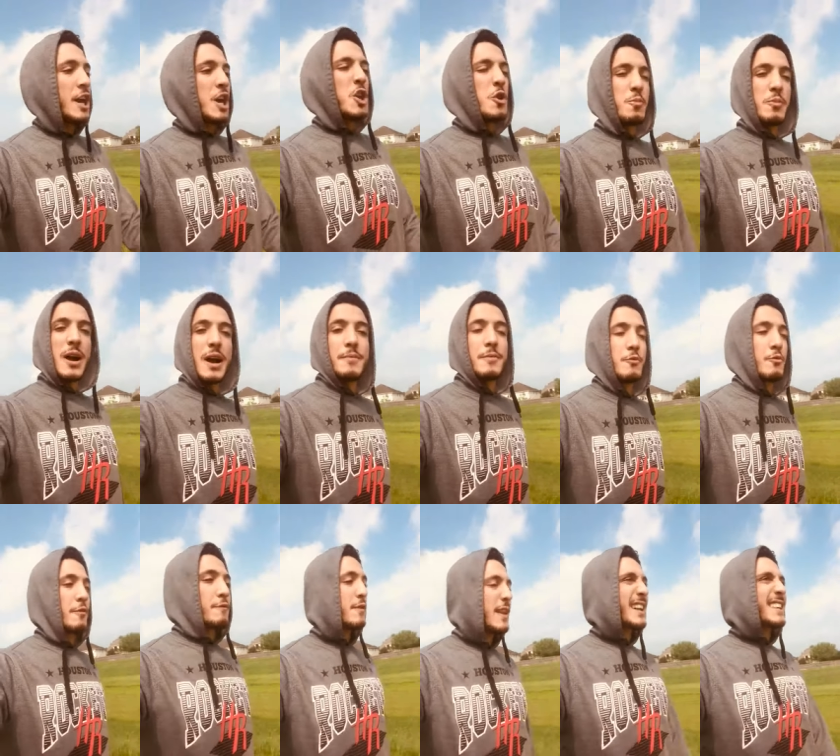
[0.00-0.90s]
You probably
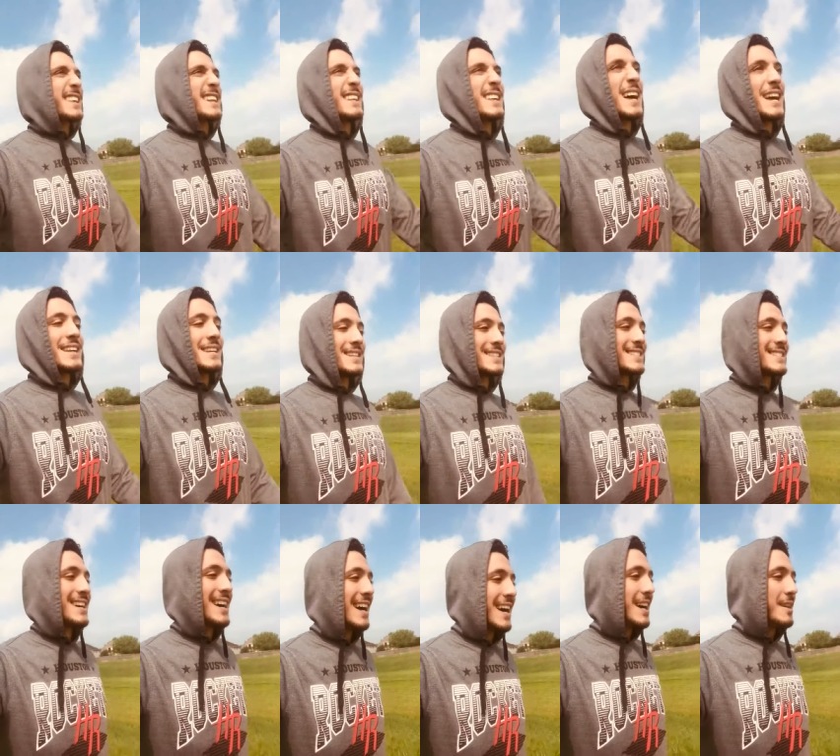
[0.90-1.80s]
reflected a lot in this
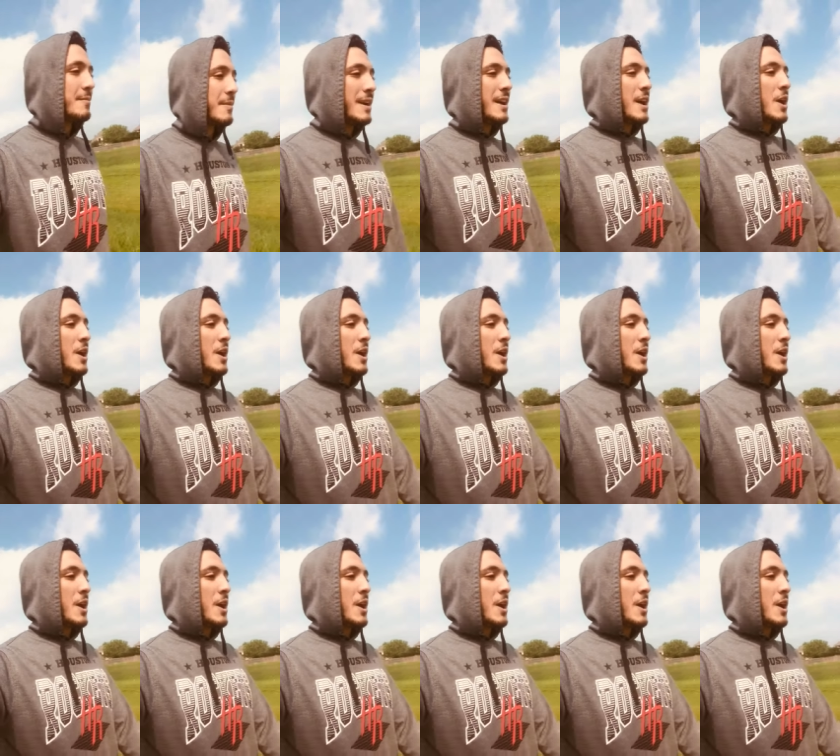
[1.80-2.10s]
time,